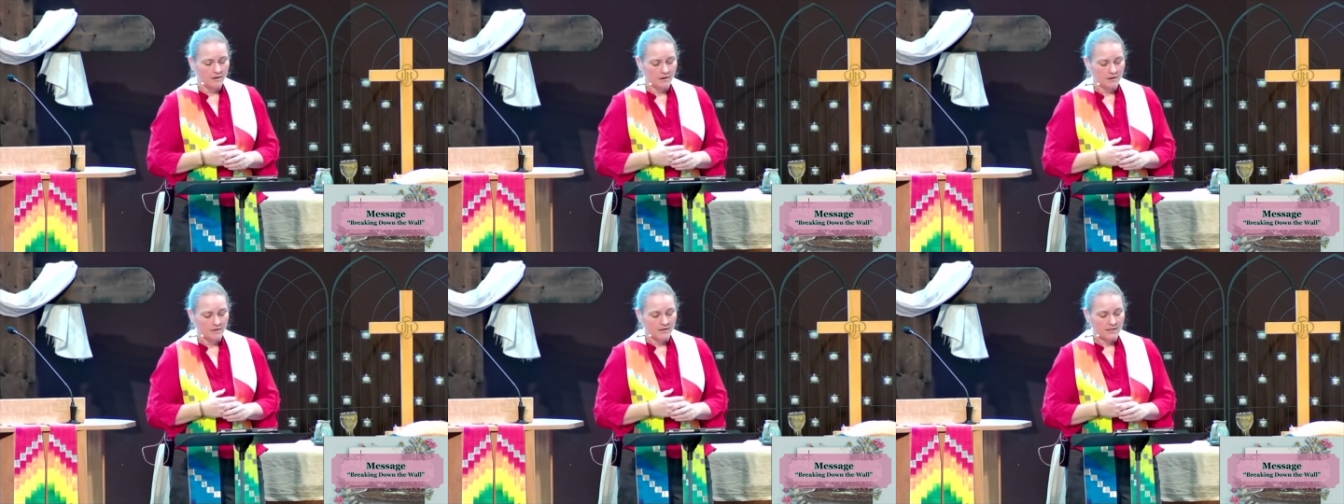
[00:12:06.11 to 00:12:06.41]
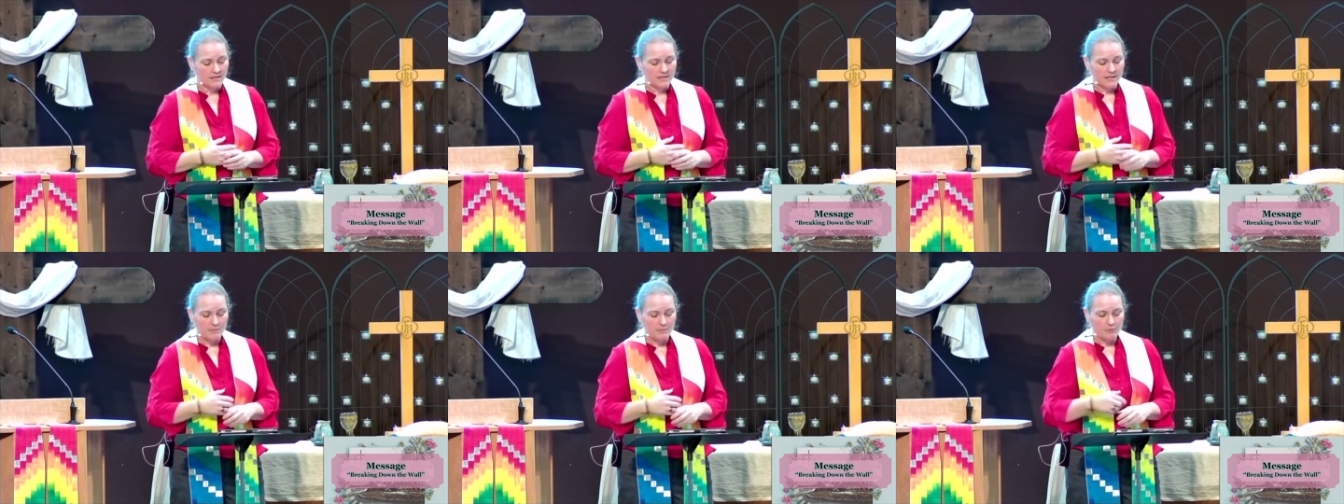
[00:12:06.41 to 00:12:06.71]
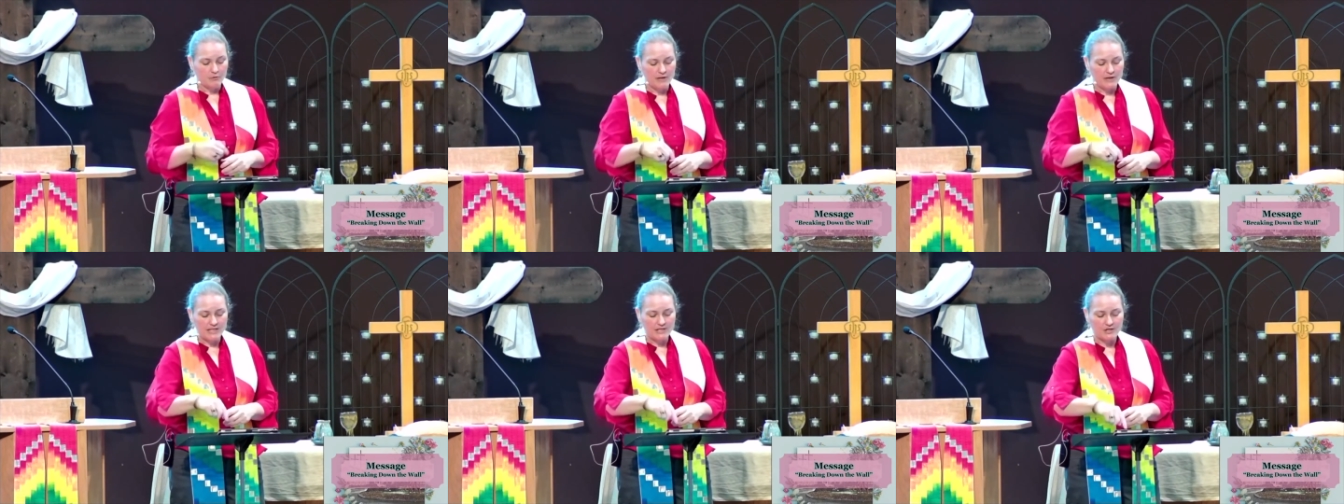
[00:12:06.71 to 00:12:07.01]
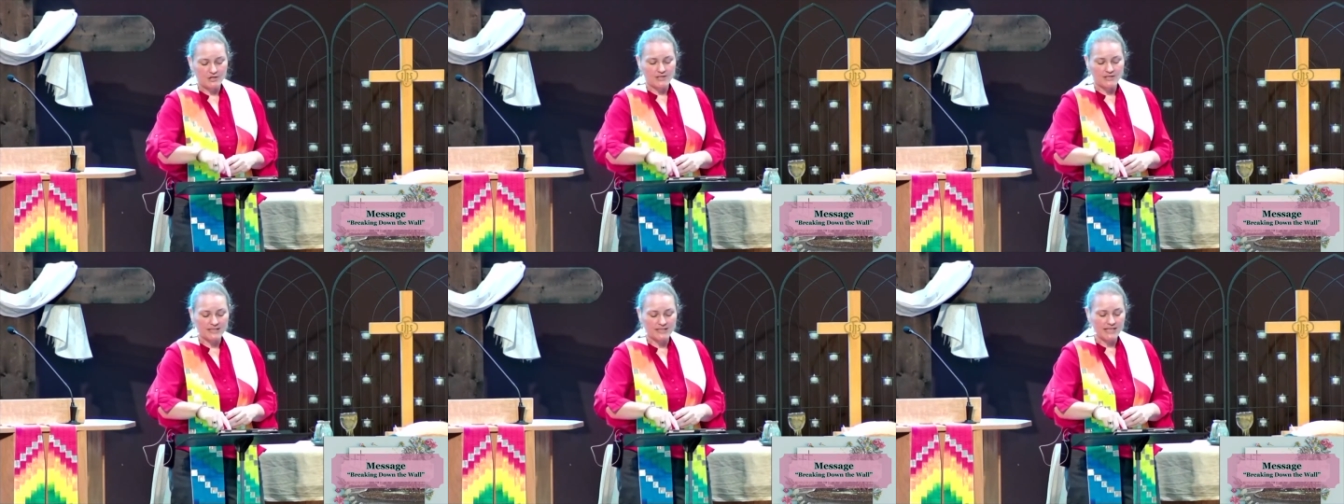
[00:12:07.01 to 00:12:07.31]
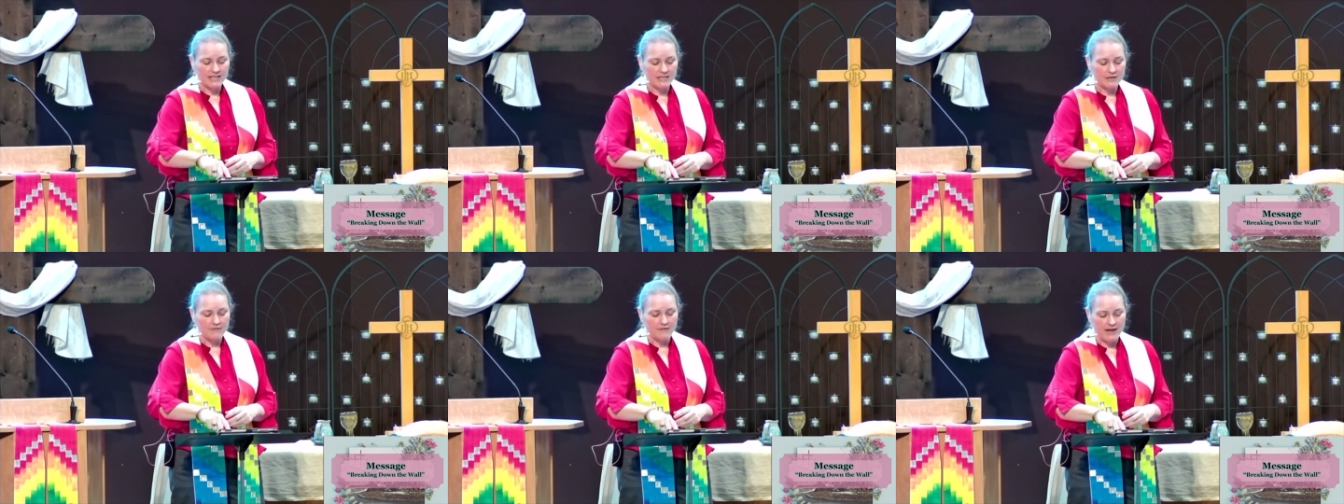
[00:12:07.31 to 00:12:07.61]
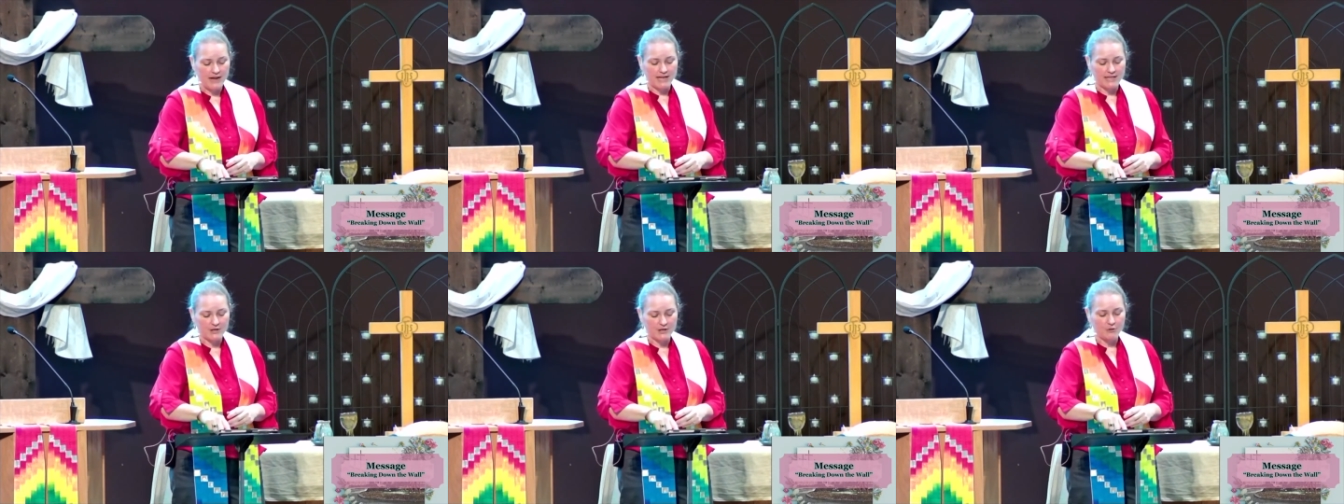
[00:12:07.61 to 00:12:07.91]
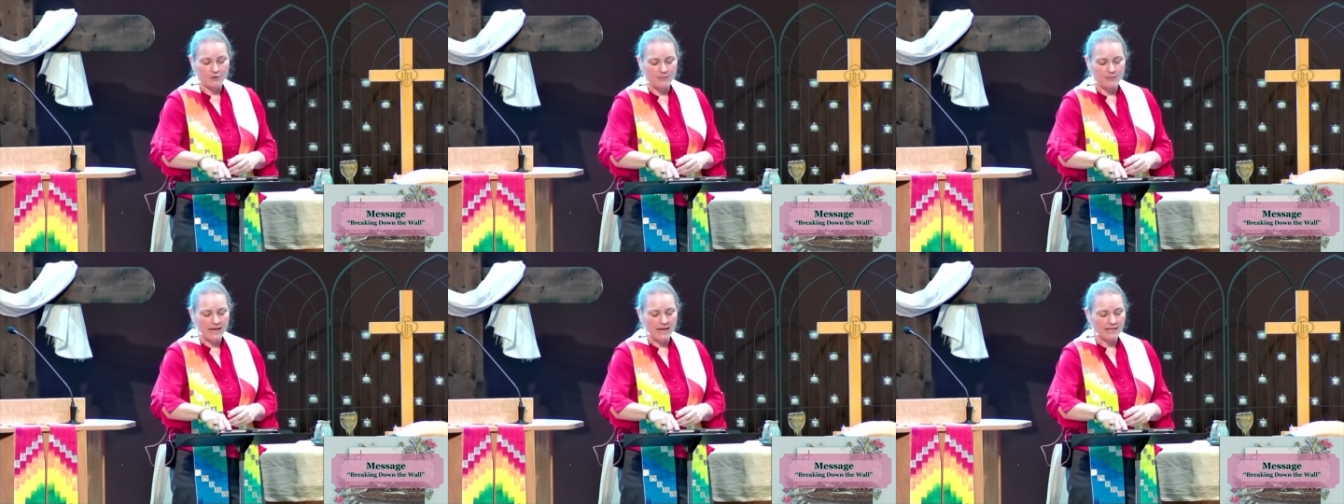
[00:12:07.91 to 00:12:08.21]
The separation signifies
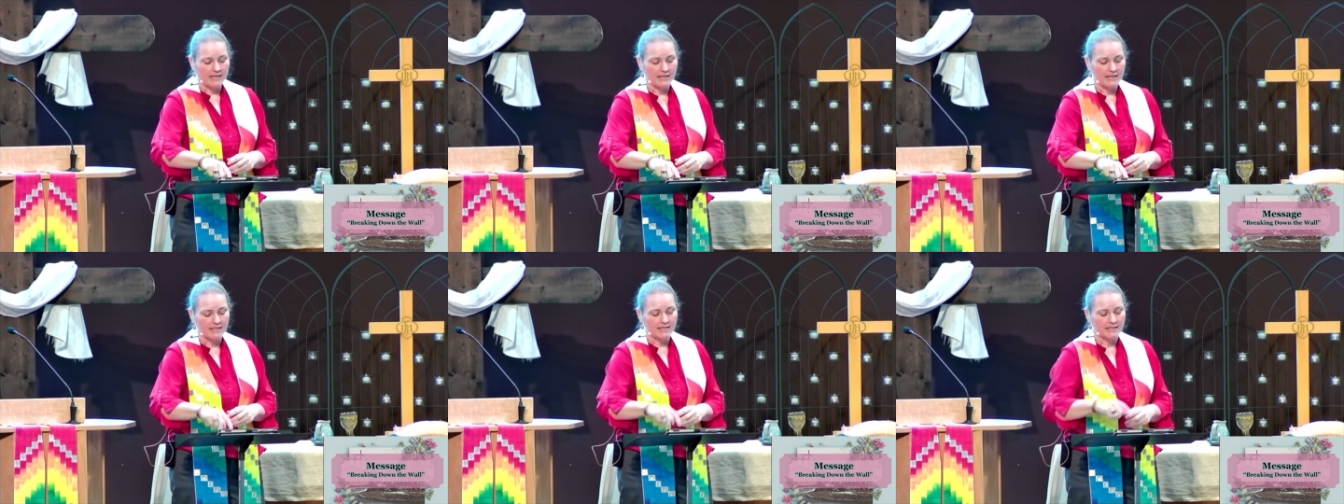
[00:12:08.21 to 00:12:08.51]
humanity's